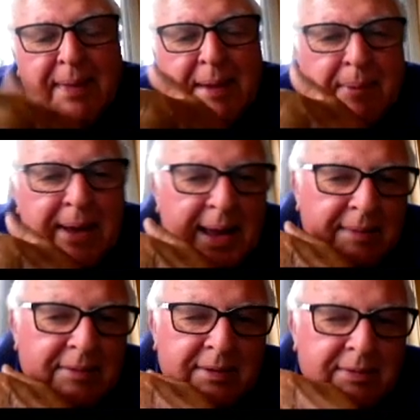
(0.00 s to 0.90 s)
Then we
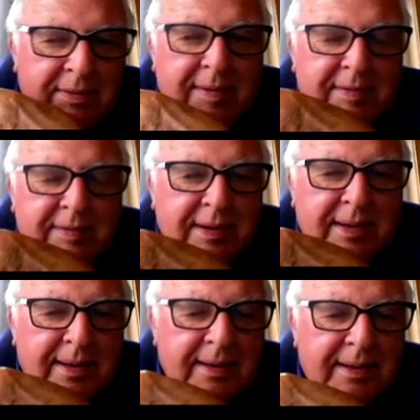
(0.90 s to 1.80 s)
had the
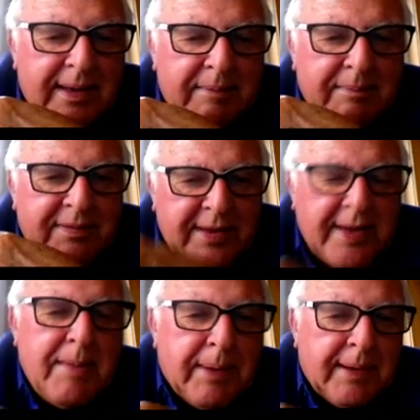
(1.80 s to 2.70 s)
traditional
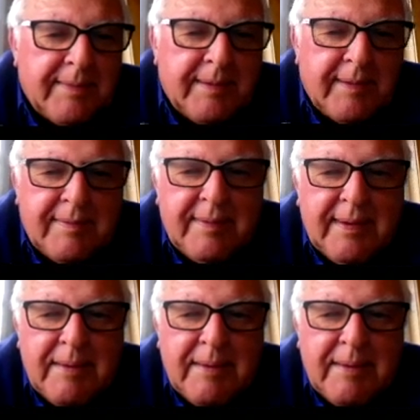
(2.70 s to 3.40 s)
city buses,